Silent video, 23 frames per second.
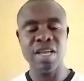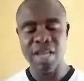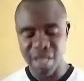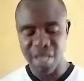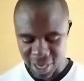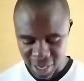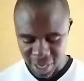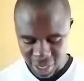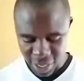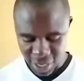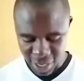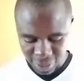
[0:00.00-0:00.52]

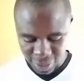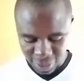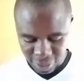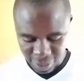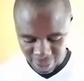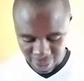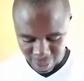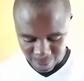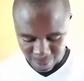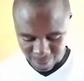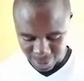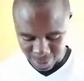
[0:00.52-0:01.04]
A
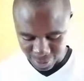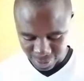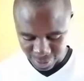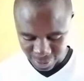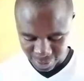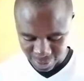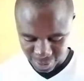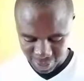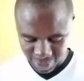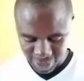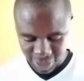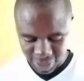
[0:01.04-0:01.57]
globe,
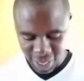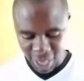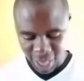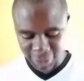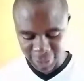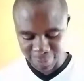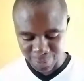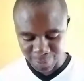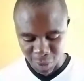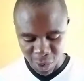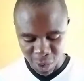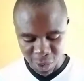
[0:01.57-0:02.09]
that's
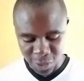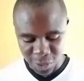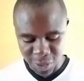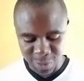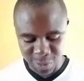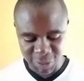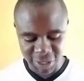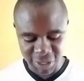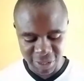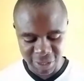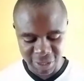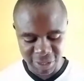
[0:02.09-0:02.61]
ball,
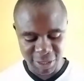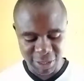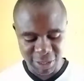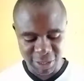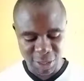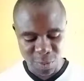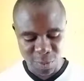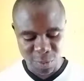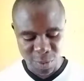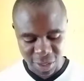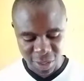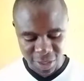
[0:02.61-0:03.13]
representing the
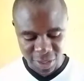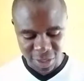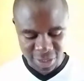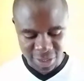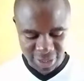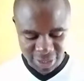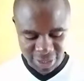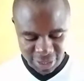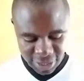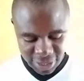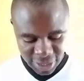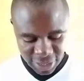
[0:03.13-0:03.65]
world
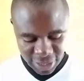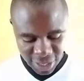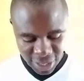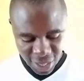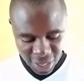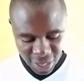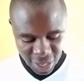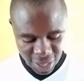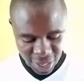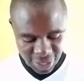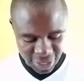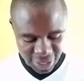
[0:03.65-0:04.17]

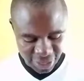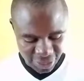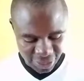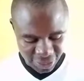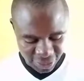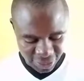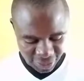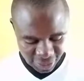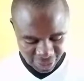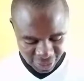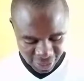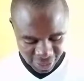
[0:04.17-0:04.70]
on
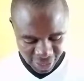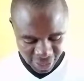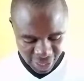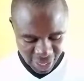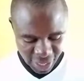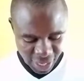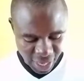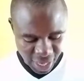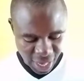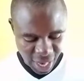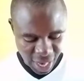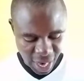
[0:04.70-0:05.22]
his
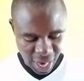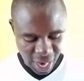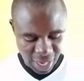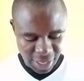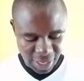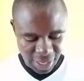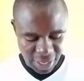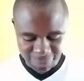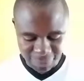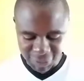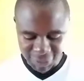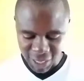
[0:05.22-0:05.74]

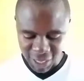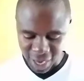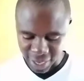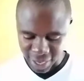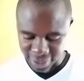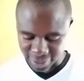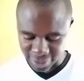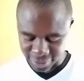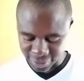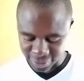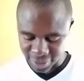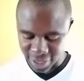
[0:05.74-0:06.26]
left hand,
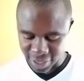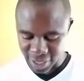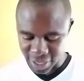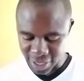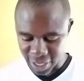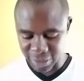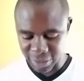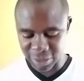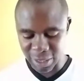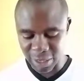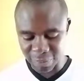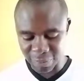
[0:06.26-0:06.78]
a
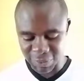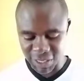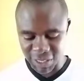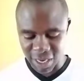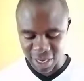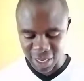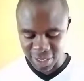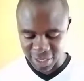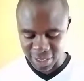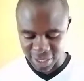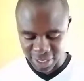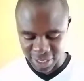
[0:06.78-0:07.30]
scepter
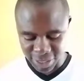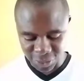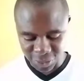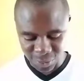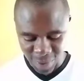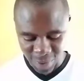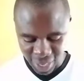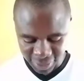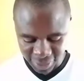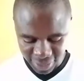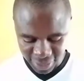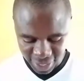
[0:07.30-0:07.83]
in his
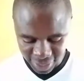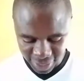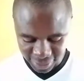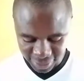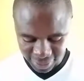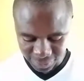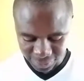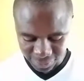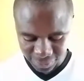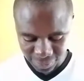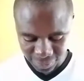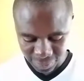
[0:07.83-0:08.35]
right hand.
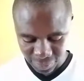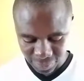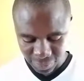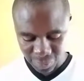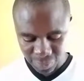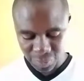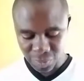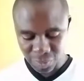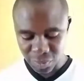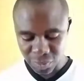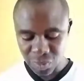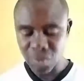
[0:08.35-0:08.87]

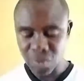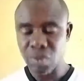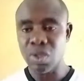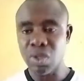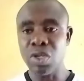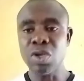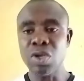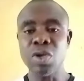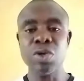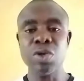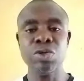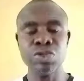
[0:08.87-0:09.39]

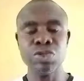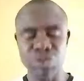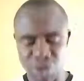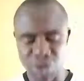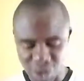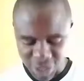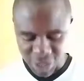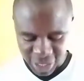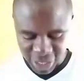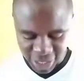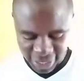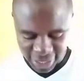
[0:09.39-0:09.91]

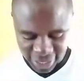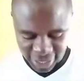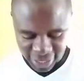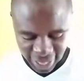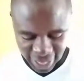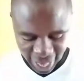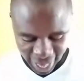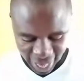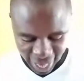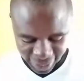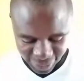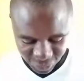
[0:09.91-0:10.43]
So in
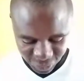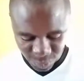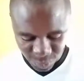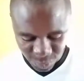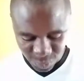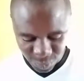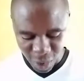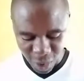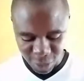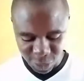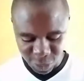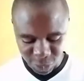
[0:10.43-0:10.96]
lines
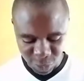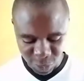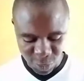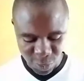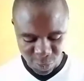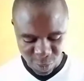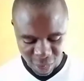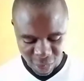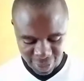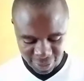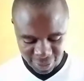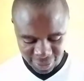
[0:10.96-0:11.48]

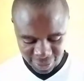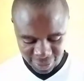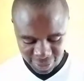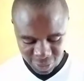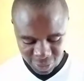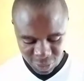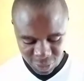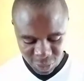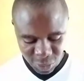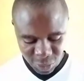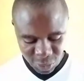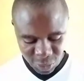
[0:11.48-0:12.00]
121
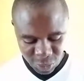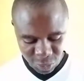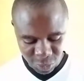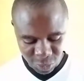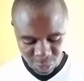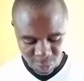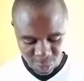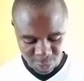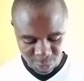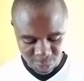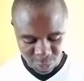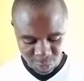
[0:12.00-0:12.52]

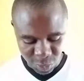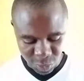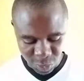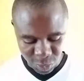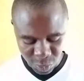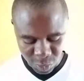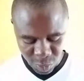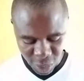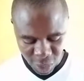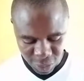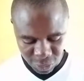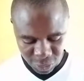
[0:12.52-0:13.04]
to
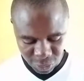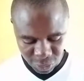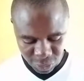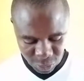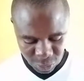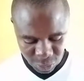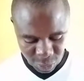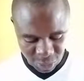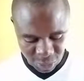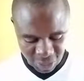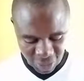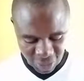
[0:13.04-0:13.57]

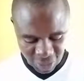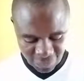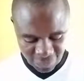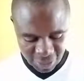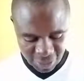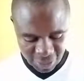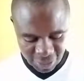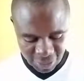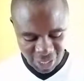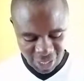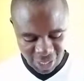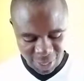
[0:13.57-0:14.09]
127,
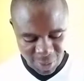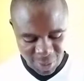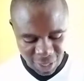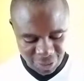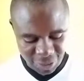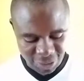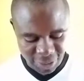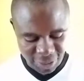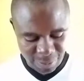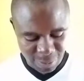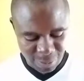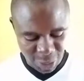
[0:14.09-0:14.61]
Shadwell
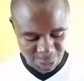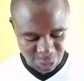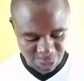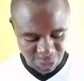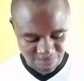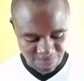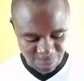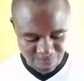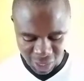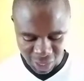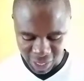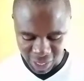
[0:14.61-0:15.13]
symbols of
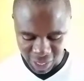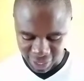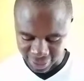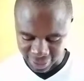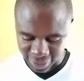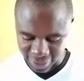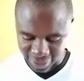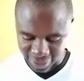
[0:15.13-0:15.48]
monarchy.